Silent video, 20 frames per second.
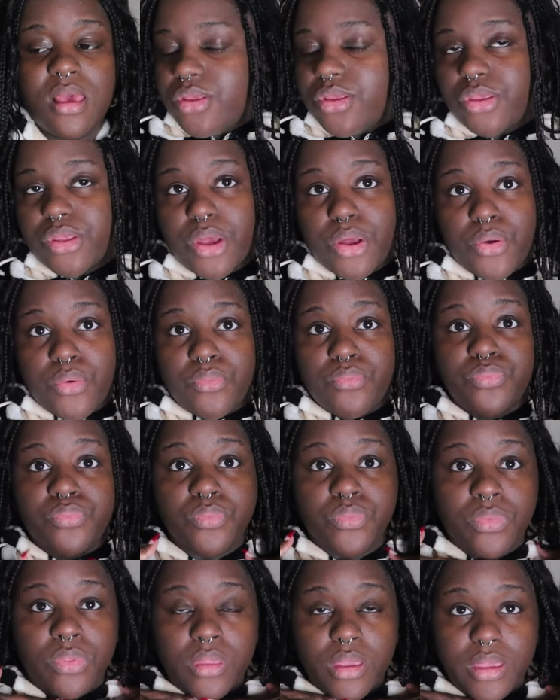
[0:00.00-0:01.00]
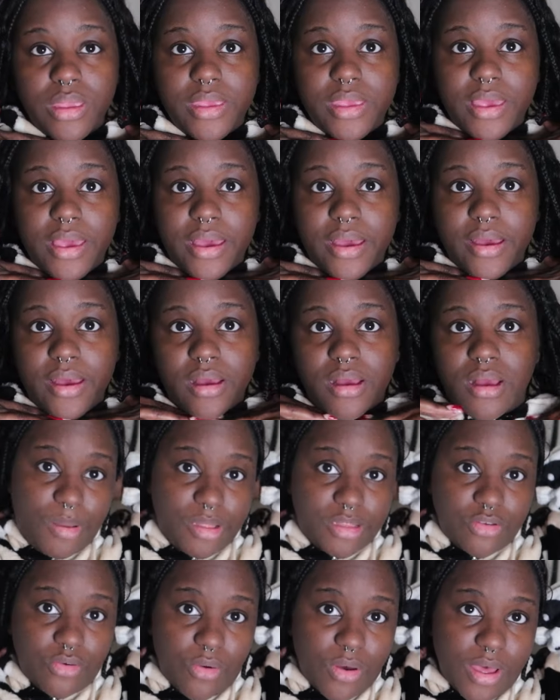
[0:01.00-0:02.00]
So, yeah.
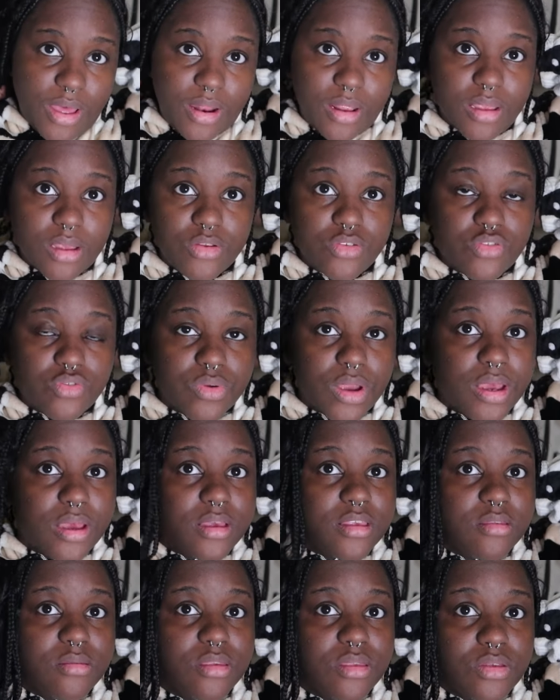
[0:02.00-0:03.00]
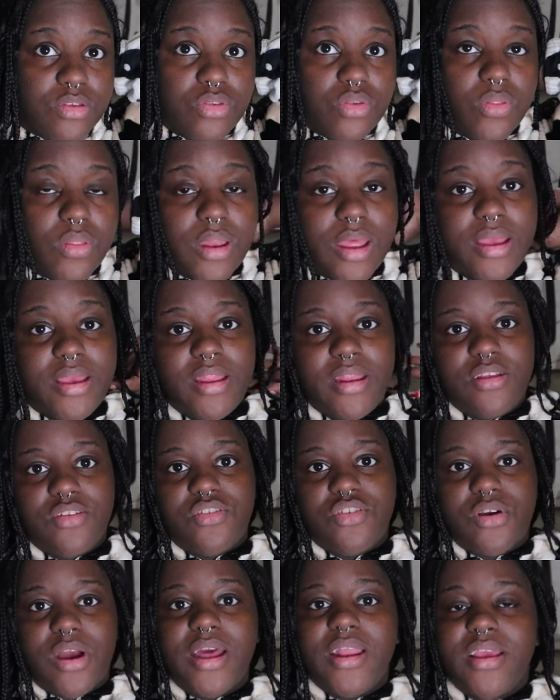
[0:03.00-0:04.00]
about to go ahead and get dressed so that I can
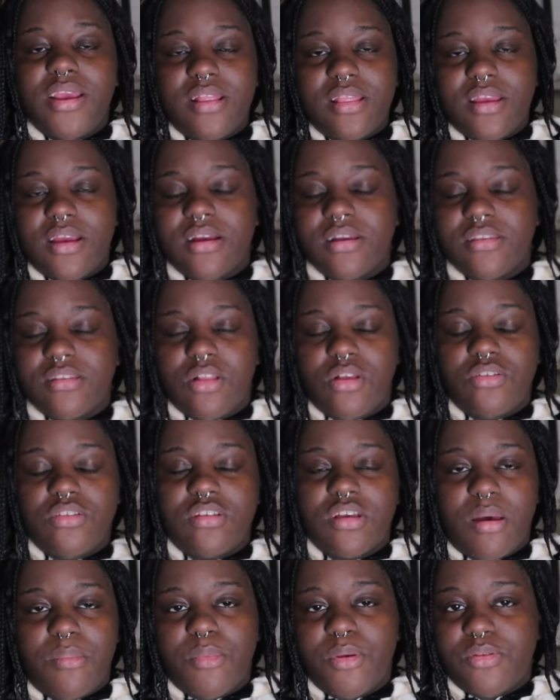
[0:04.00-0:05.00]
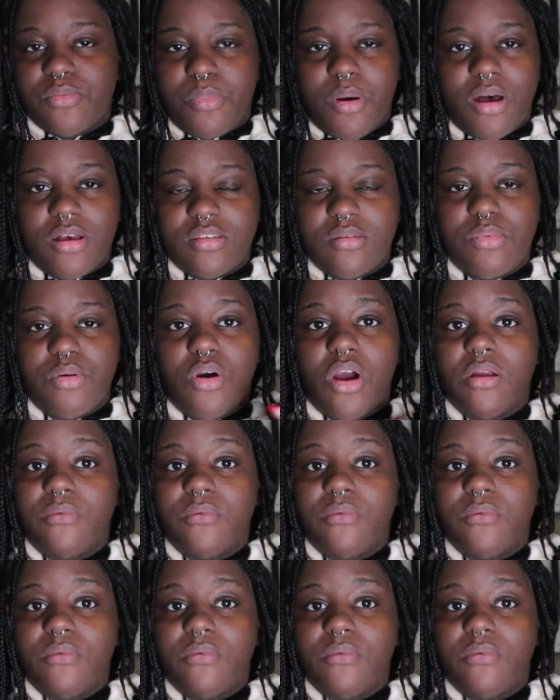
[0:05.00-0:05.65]
try to get there as close to time as possible.